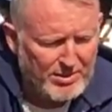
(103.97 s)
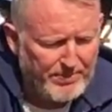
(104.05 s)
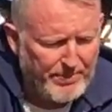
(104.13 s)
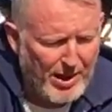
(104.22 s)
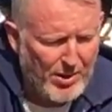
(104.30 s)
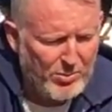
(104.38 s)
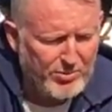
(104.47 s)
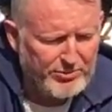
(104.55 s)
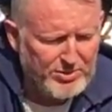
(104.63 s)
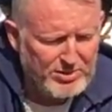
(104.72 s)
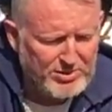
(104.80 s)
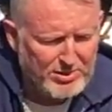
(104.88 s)
The power
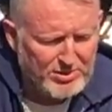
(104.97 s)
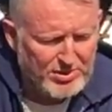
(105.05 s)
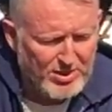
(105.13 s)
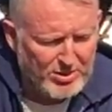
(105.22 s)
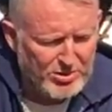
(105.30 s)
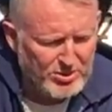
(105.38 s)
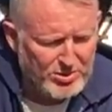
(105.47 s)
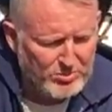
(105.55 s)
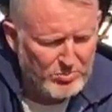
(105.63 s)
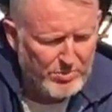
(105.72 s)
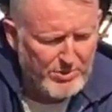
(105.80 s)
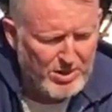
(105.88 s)
of these discussions
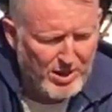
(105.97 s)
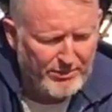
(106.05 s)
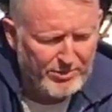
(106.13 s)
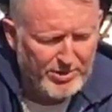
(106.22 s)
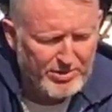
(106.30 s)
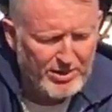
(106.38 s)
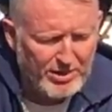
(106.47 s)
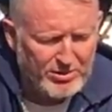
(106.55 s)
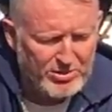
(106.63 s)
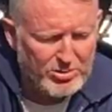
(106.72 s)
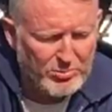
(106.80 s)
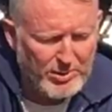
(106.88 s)
will be covered in the
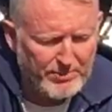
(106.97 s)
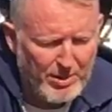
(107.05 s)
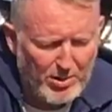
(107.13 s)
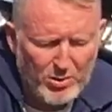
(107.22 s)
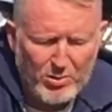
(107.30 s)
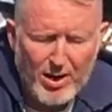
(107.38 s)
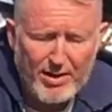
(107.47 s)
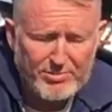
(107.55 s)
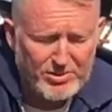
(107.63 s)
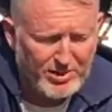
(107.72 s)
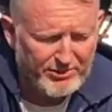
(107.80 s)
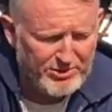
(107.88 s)
ensuing
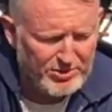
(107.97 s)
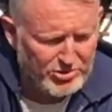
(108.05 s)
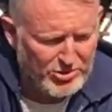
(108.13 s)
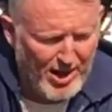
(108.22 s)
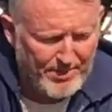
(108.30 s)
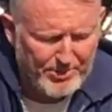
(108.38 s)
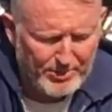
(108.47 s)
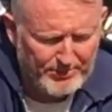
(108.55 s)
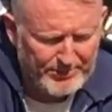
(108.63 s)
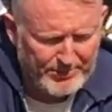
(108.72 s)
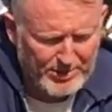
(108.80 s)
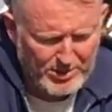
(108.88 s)
paragraphs of this chapter.
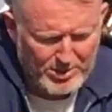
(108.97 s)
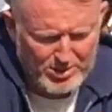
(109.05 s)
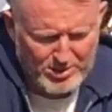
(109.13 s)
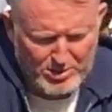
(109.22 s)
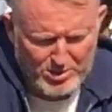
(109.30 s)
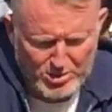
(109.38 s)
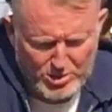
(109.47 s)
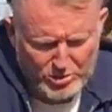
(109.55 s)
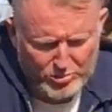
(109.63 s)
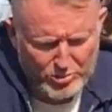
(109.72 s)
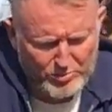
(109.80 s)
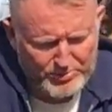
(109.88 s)

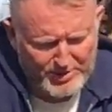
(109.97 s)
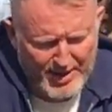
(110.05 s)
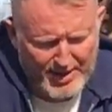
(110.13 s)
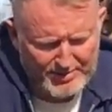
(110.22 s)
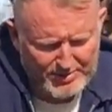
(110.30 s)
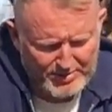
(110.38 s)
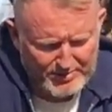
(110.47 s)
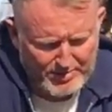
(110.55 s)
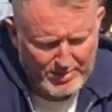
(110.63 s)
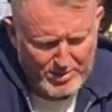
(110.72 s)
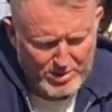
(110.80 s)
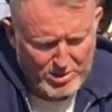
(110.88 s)
Group size.
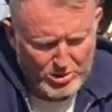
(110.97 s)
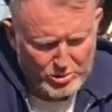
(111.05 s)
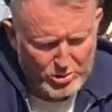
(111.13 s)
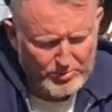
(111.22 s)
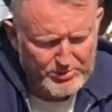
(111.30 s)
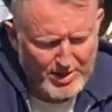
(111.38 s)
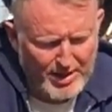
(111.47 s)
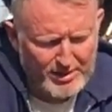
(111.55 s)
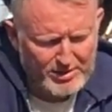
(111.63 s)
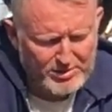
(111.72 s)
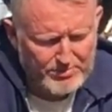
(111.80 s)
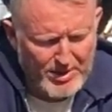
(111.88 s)
Group
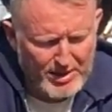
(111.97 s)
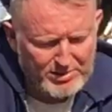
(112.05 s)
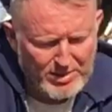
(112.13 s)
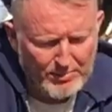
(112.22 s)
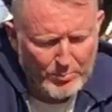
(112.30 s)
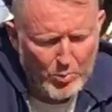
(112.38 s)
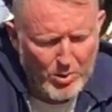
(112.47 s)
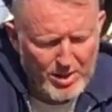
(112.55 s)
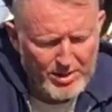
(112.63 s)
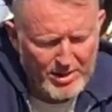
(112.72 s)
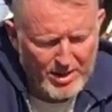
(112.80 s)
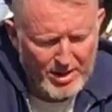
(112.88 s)
size makes up
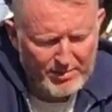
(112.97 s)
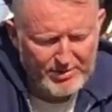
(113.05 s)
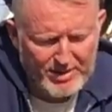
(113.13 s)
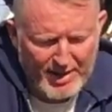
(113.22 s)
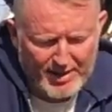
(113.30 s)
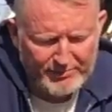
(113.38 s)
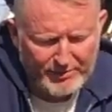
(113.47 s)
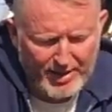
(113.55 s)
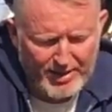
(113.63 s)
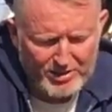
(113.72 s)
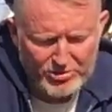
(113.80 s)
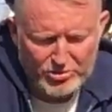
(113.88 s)
one of the
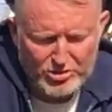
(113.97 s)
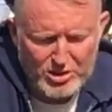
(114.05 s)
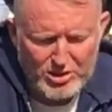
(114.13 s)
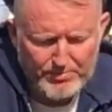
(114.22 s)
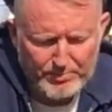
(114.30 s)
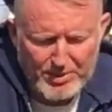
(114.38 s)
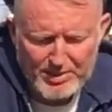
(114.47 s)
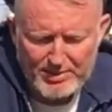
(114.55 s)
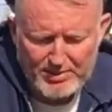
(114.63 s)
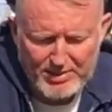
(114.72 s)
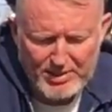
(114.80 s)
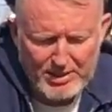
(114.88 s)

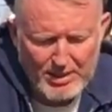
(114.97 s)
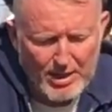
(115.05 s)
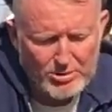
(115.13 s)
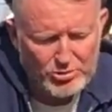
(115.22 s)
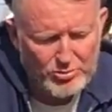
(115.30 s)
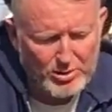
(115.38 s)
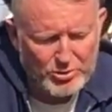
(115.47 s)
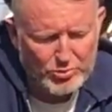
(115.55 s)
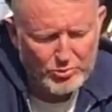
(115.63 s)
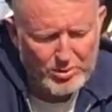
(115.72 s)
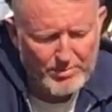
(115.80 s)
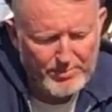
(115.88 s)
FSGPT
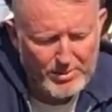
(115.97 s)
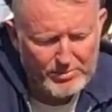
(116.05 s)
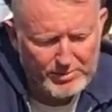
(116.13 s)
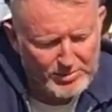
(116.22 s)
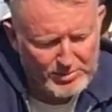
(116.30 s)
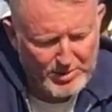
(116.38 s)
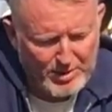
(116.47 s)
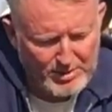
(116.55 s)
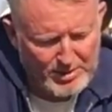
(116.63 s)
structural components.